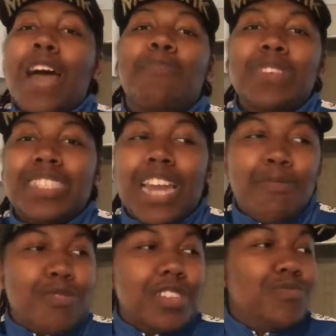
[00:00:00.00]
happens and I
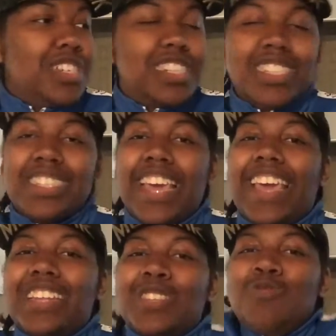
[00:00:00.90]
pretty much just
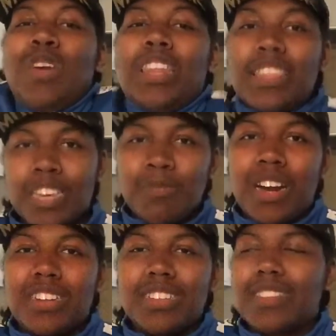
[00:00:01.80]
can't do anything
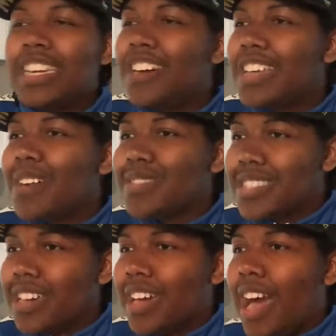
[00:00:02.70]
about it. You know, that would
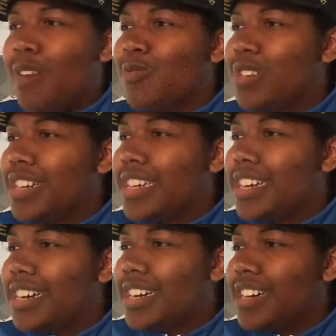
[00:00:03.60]
suck. I would
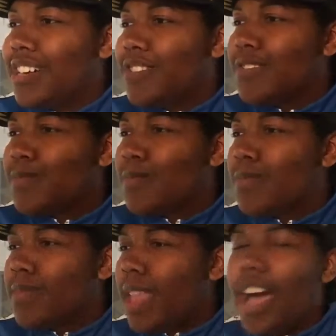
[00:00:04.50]
uh,
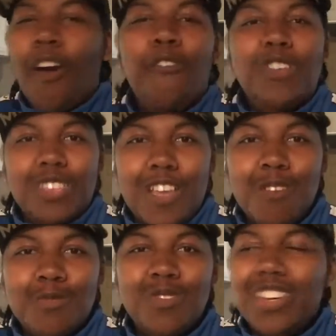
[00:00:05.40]
I would feel
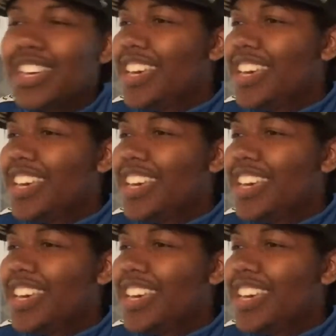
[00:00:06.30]
terrible.